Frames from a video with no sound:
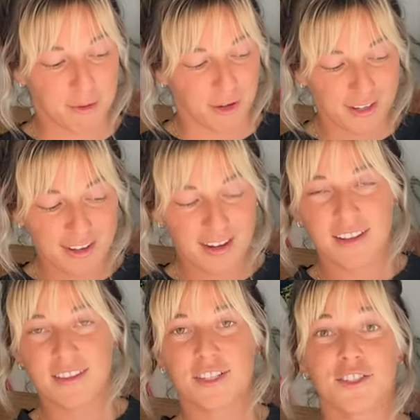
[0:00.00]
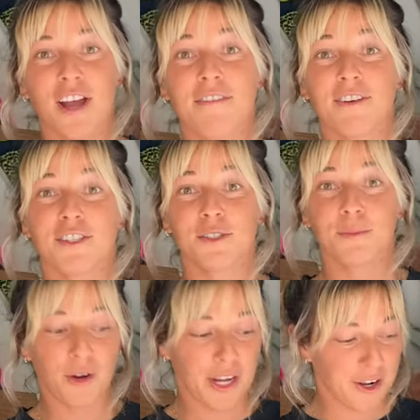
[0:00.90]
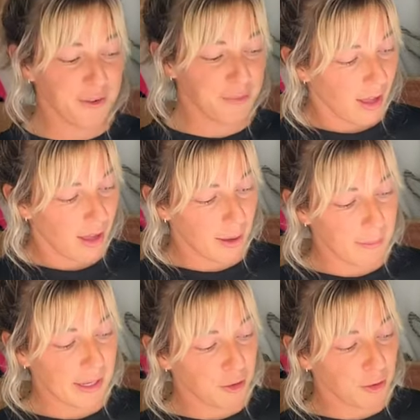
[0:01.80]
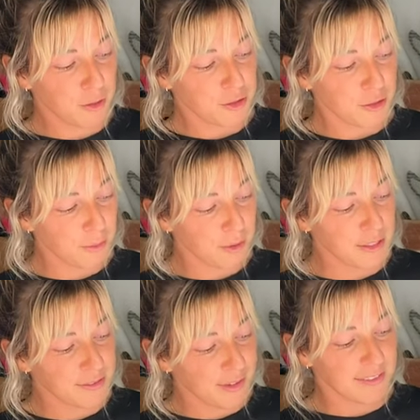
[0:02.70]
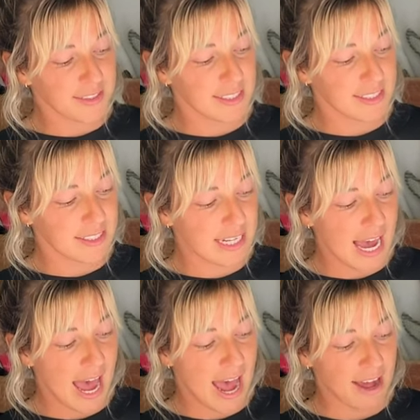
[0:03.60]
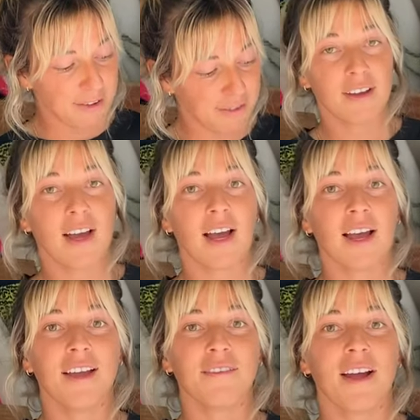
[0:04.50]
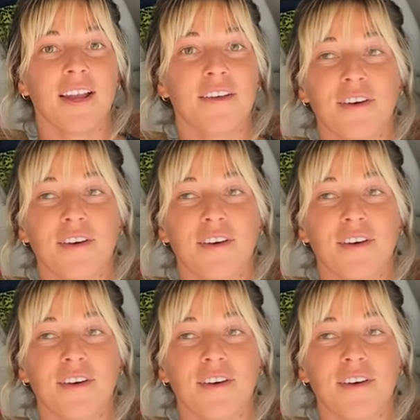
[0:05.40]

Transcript: board, the Driver 2.0. My normal shortboard is 5'6.5". I ride a